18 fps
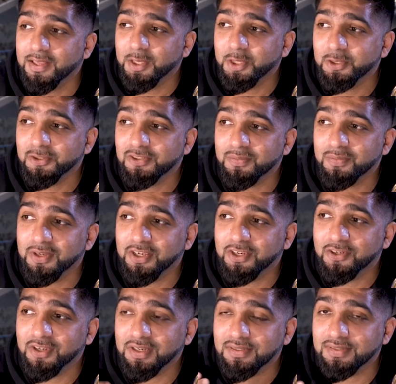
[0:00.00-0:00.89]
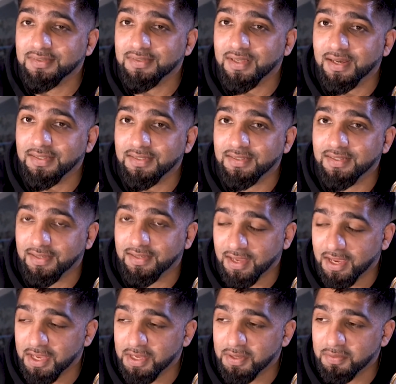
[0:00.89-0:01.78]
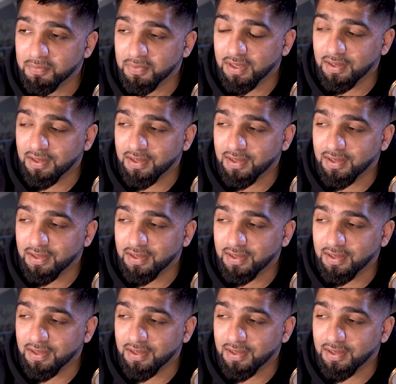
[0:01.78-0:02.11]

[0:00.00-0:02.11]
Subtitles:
he used to be criticized at the time